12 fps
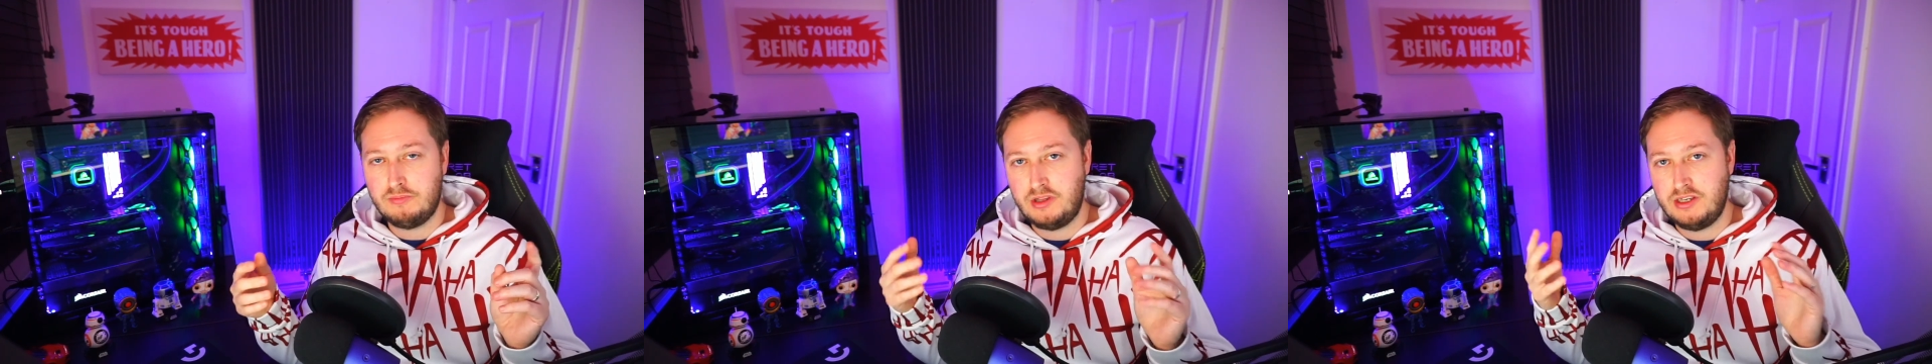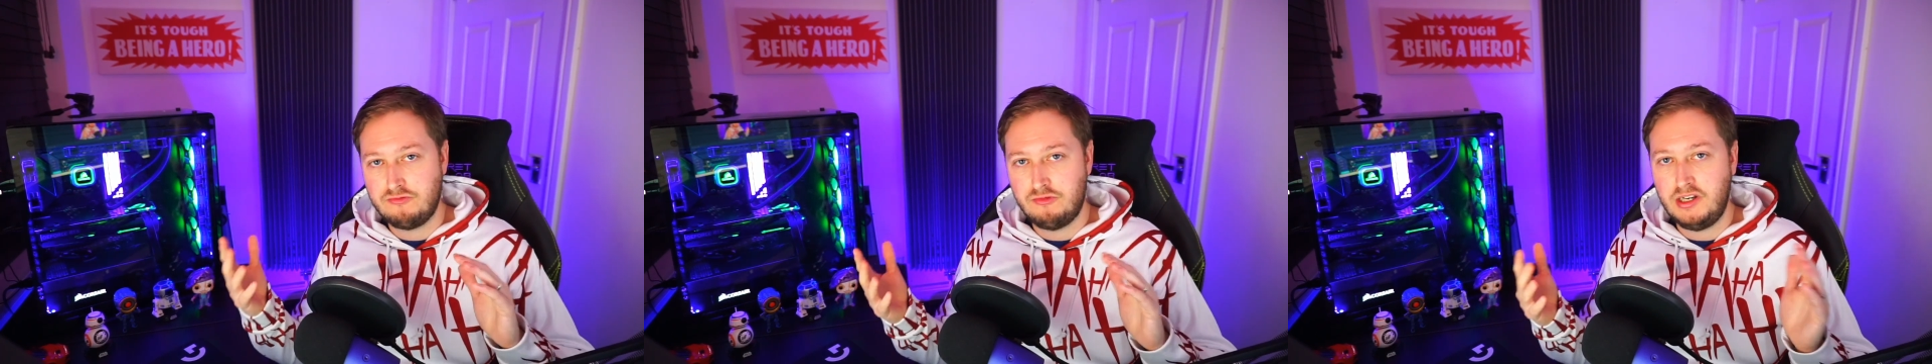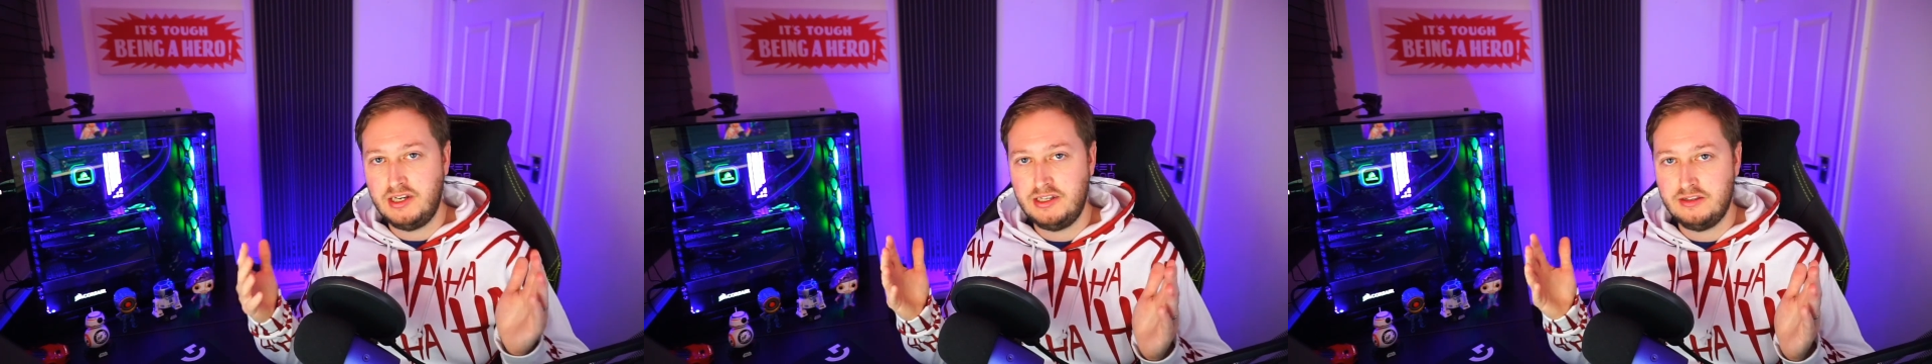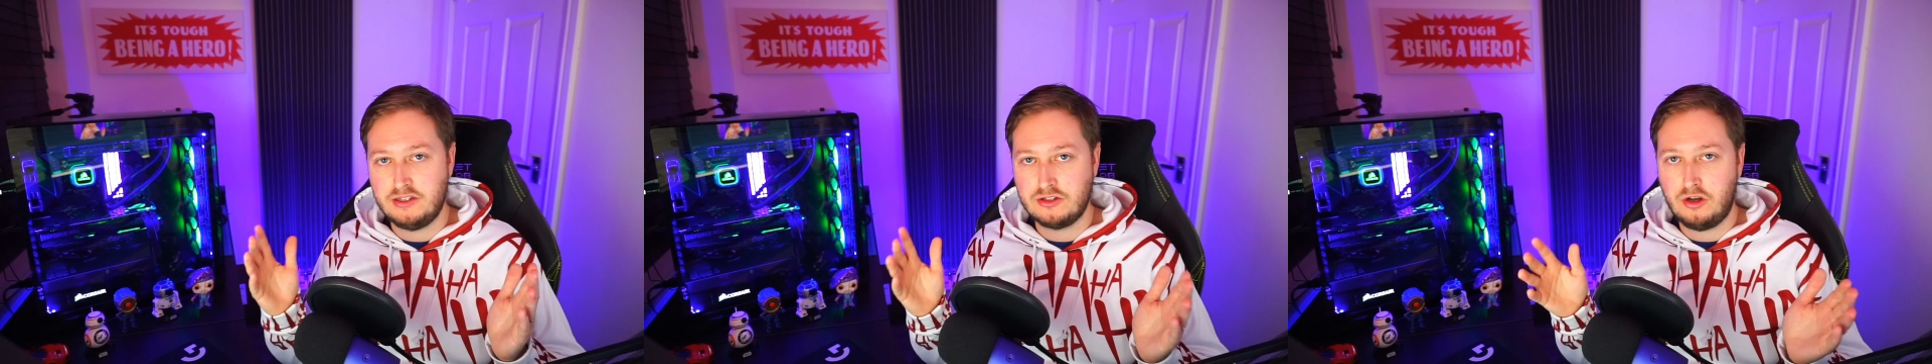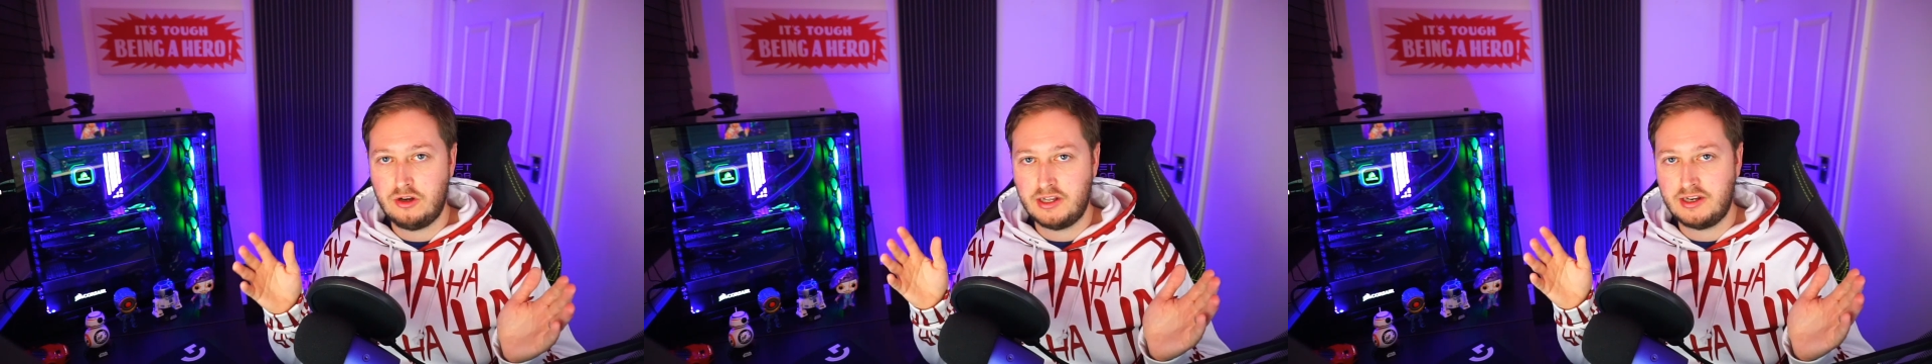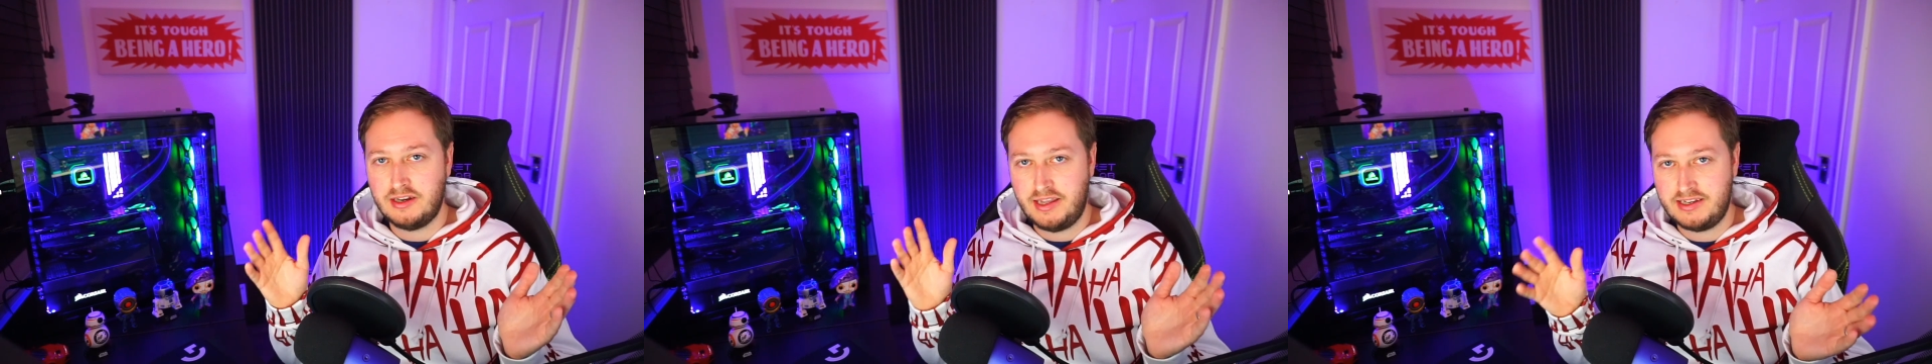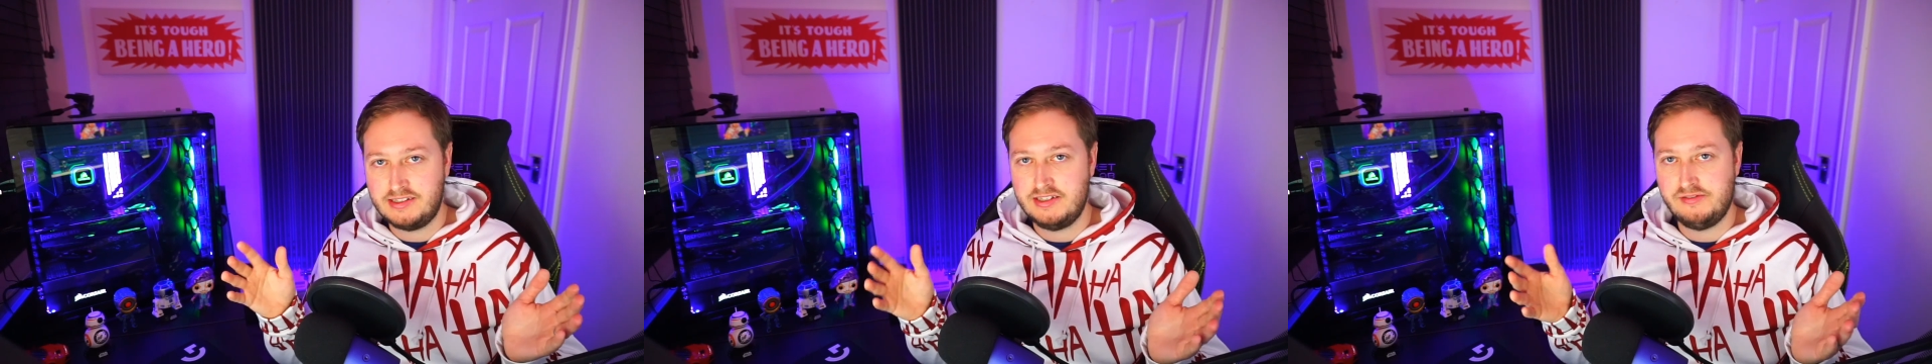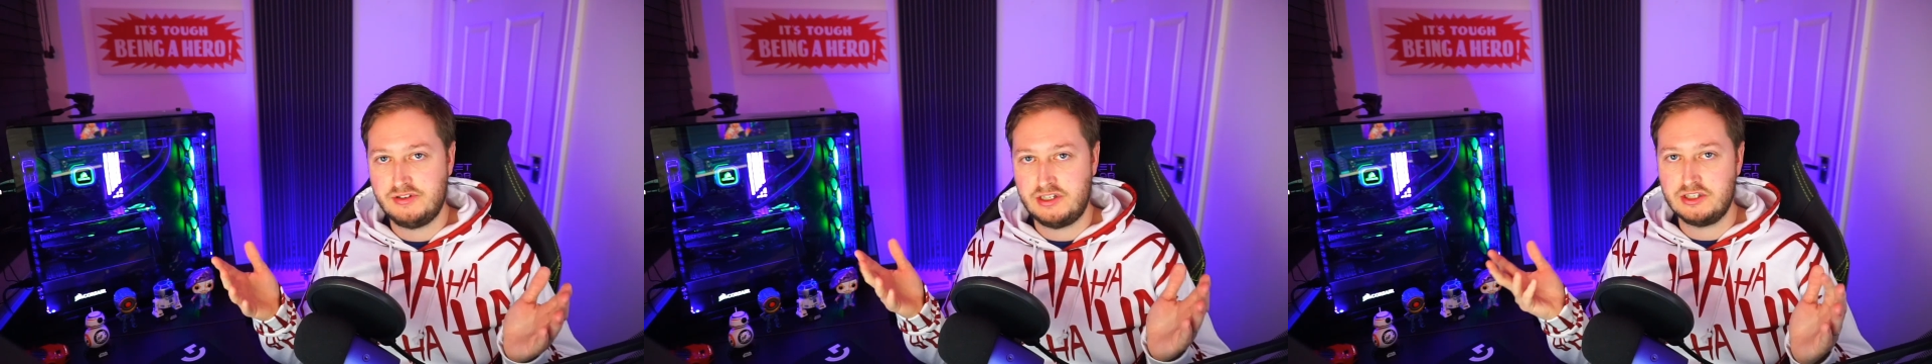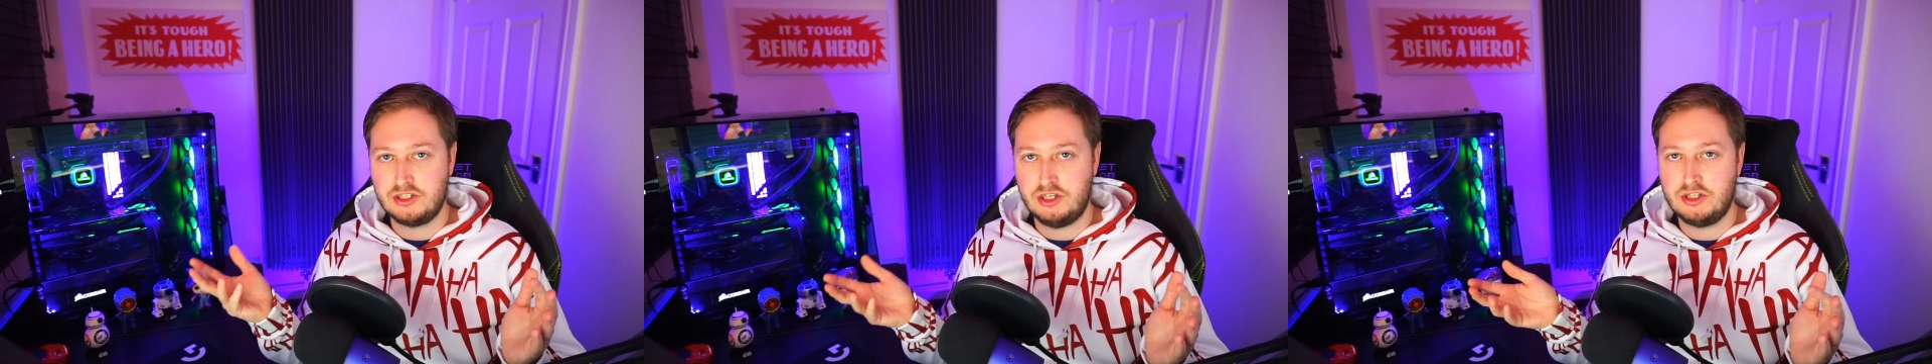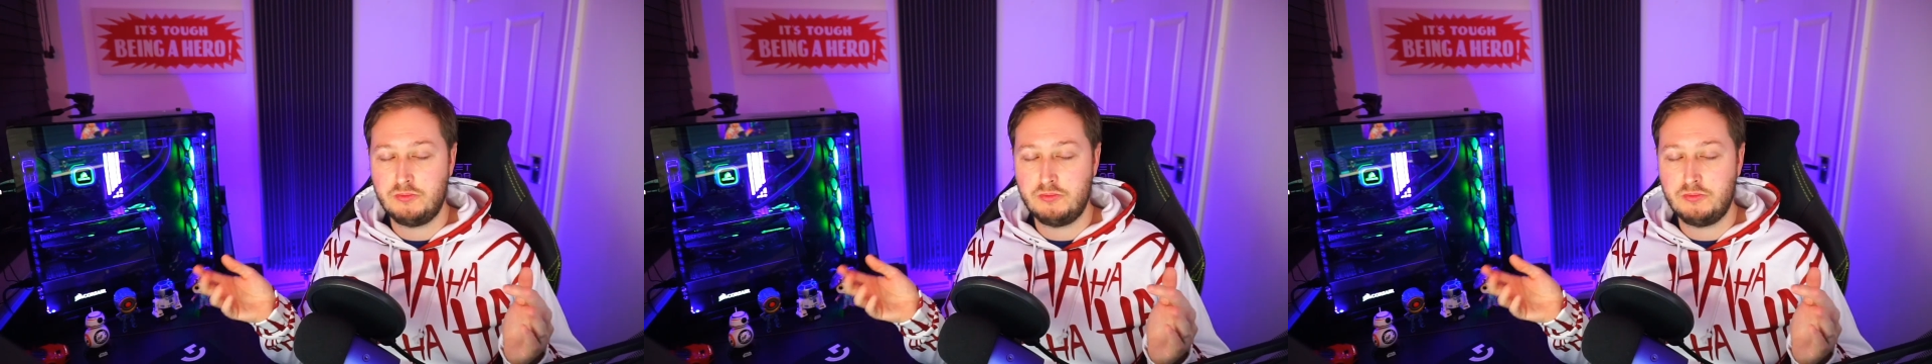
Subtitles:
there's not like negatives as such,